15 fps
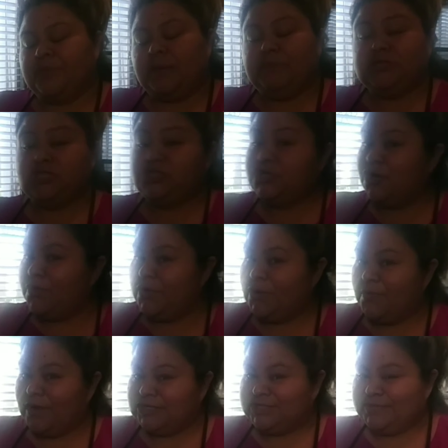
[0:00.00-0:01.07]
But you don't want to
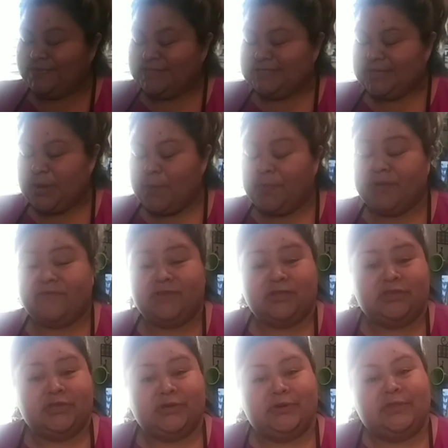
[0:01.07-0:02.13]
wash it with soap. If you
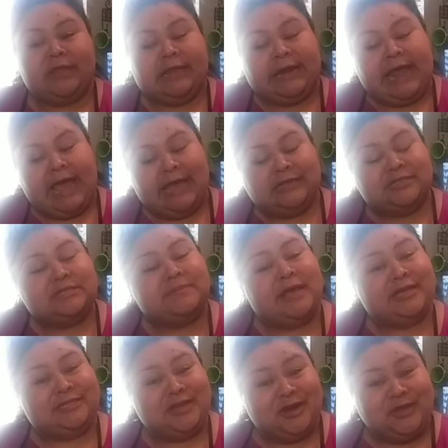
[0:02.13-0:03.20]
do, then hey, just
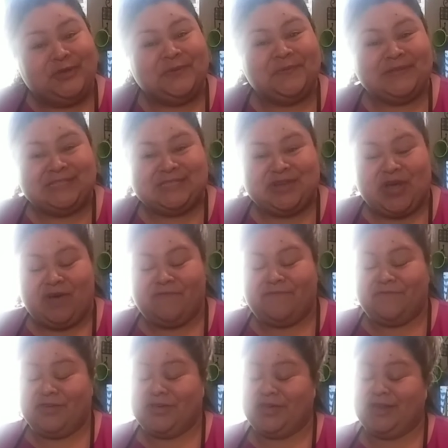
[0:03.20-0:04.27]
make sure you rinse it
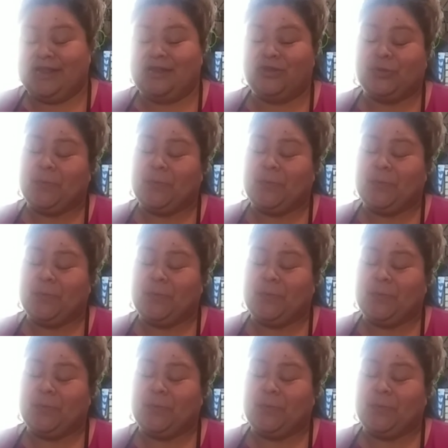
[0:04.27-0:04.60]
off good, and